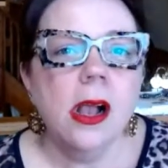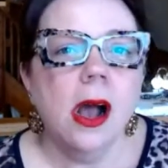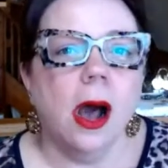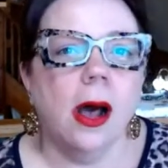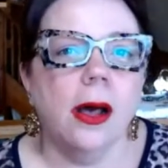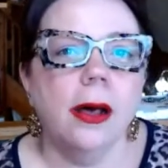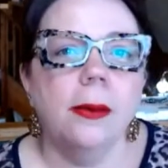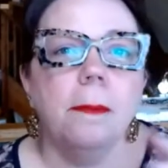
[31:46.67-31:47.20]

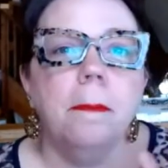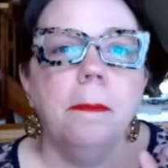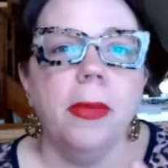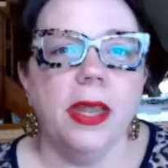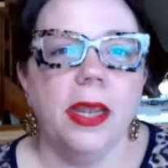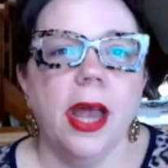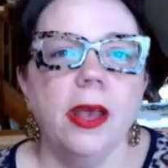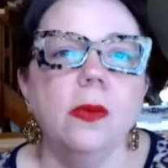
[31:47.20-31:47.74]
Uh,
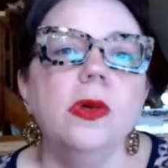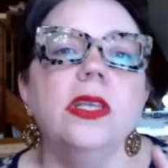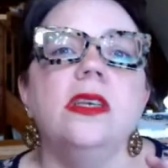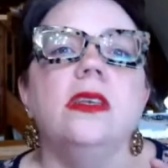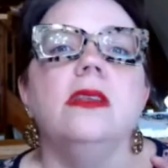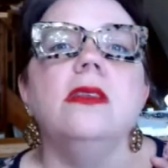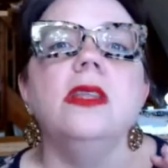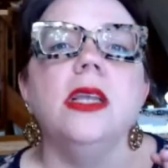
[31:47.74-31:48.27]
Monday, which
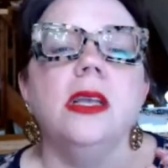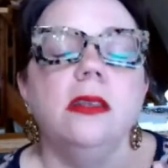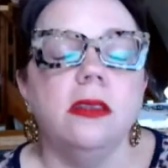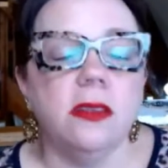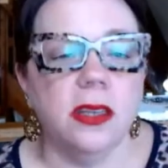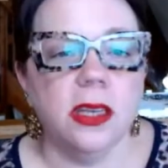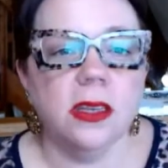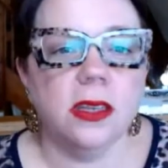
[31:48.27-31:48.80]
is the
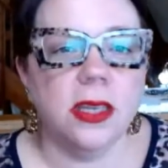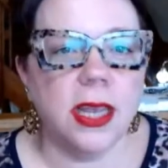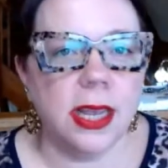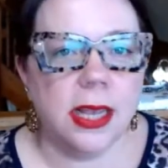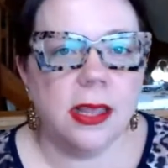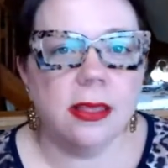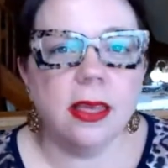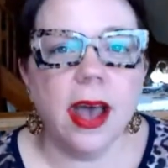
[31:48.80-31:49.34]

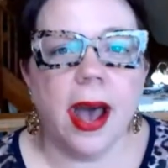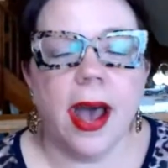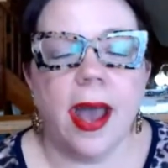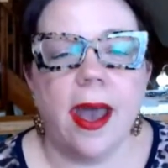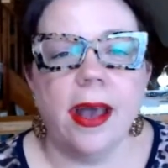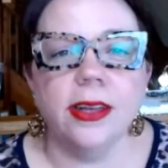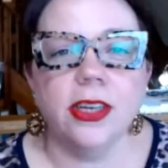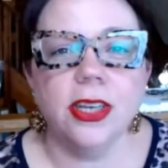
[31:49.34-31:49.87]
16th, I
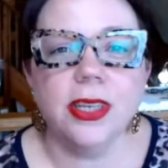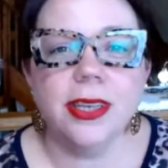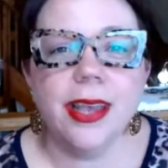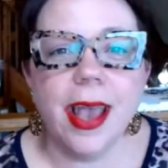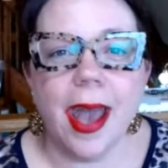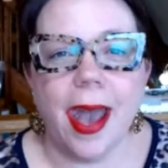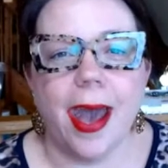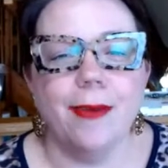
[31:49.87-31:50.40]
actually
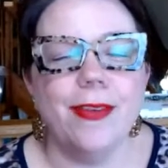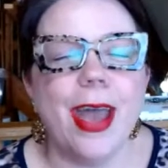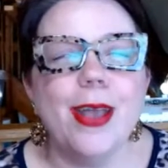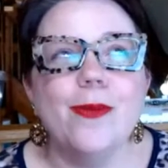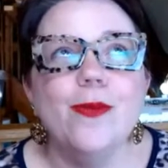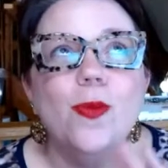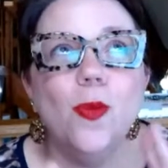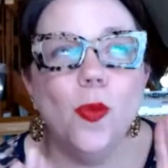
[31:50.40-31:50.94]
have
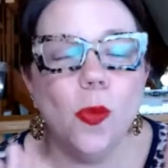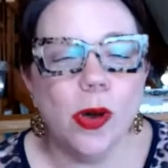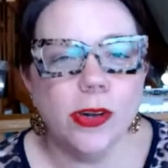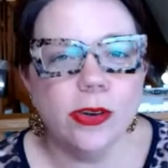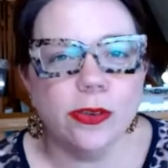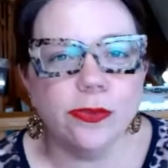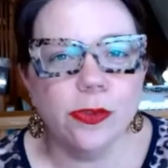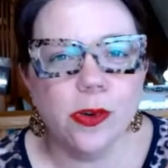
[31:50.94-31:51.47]
a
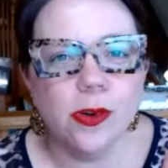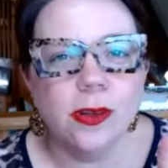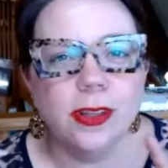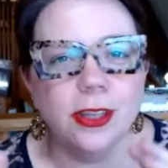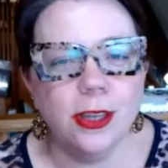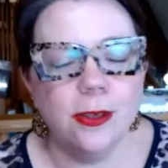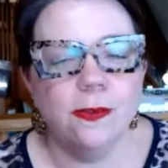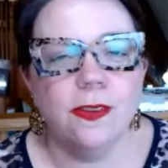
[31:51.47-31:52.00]
wonderful
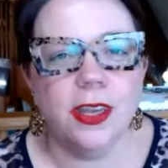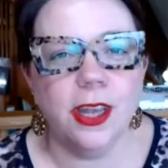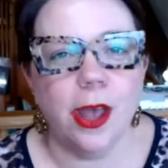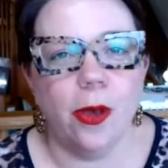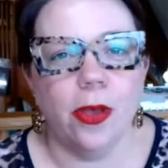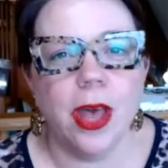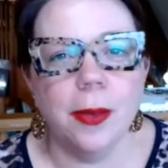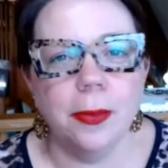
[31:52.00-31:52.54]
new
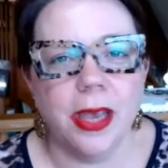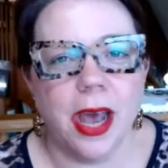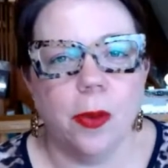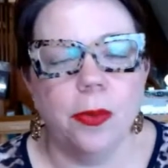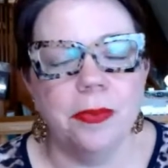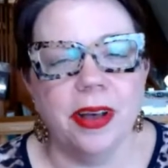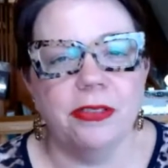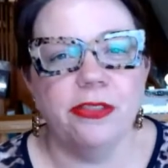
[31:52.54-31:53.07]
video coming out with
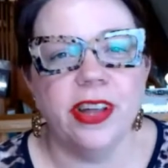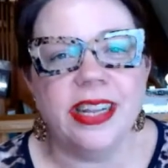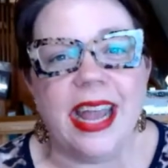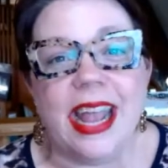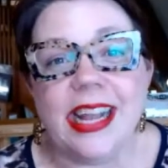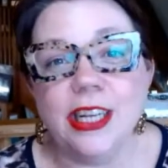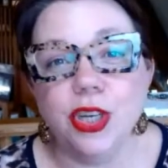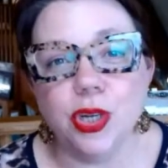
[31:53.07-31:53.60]
my friend
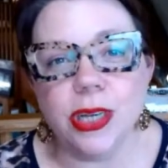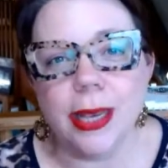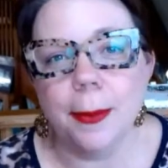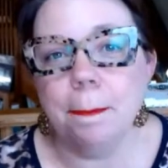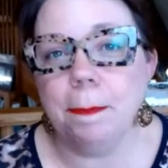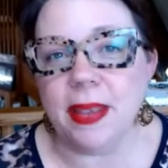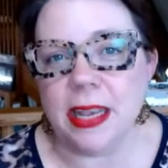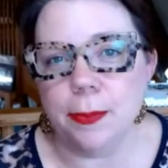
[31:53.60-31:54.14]
Andrea
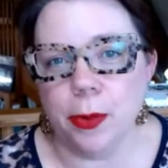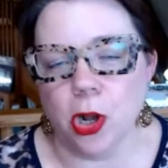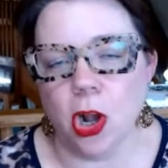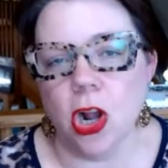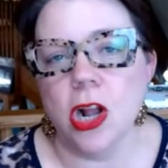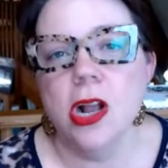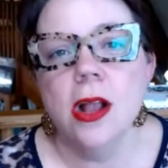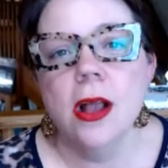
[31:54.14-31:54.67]

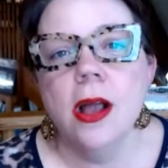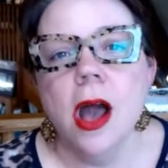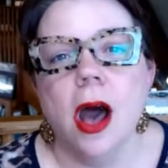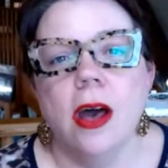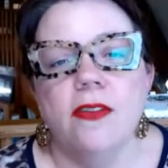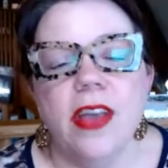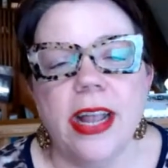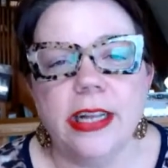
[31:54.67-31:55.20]
Bieber
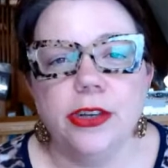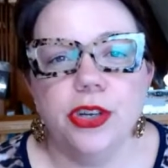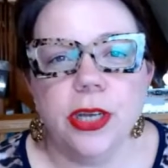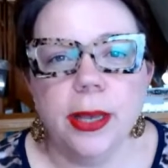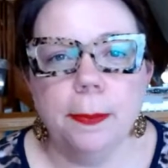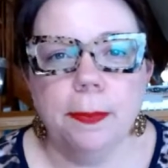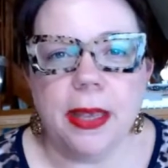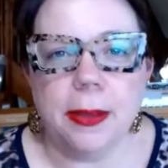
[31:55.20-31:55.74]
of
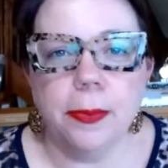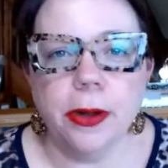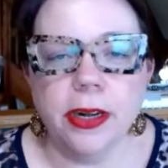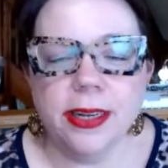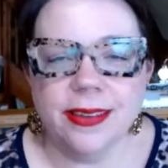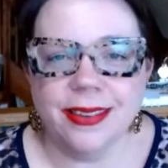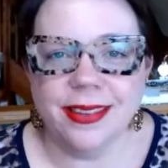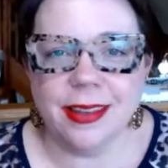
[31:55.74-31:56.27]
Andrea Bieber
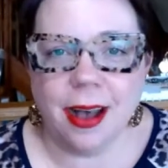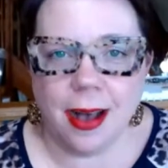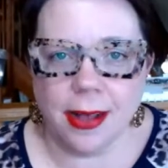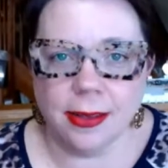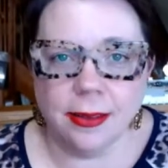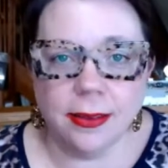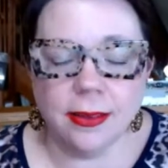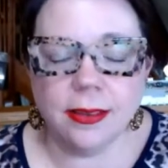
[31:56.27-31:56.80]

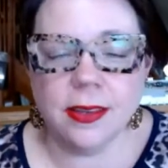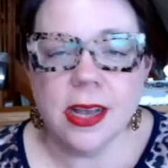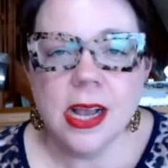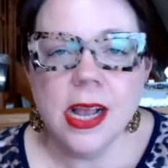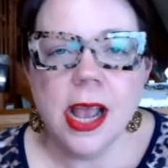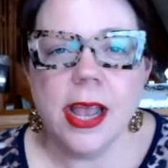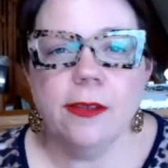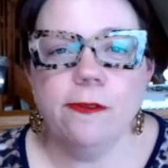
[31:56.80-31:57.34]
Designs.
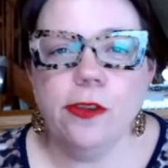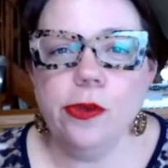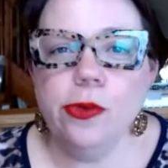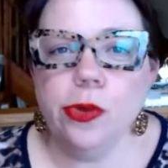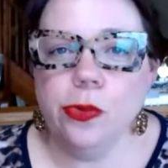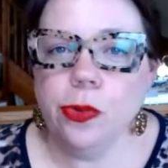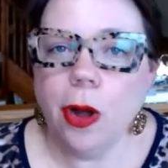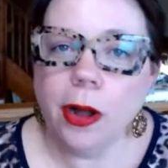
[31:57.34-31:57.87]
If you do
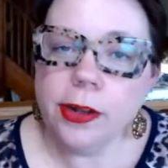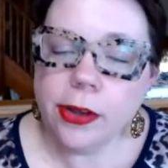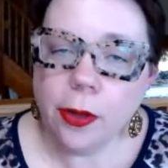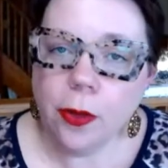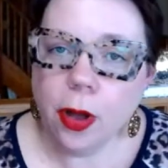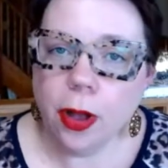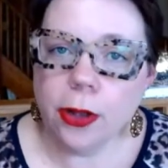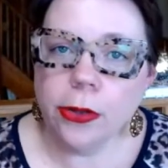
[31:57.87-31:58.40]
not know
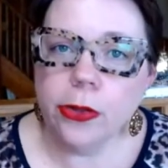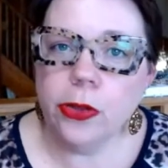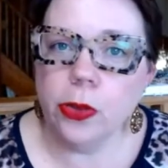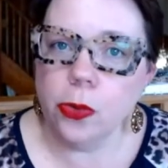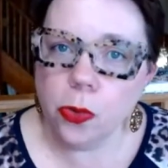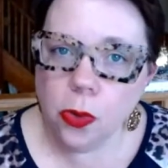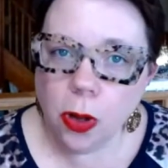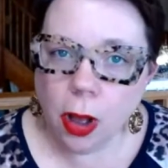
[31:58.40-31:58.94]
her,
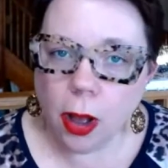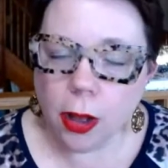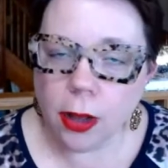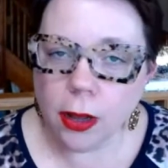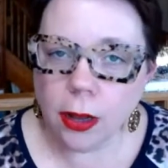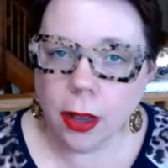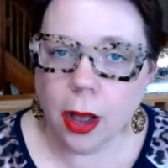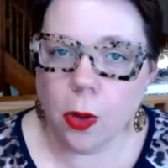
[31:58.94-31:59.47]
Google
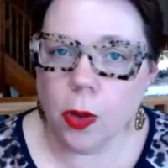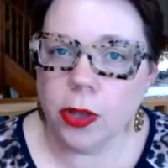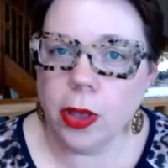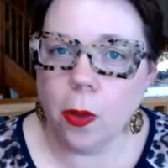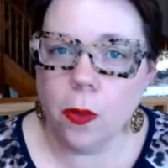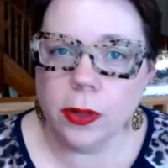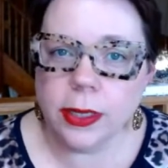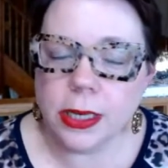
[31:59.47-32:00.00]
her or go on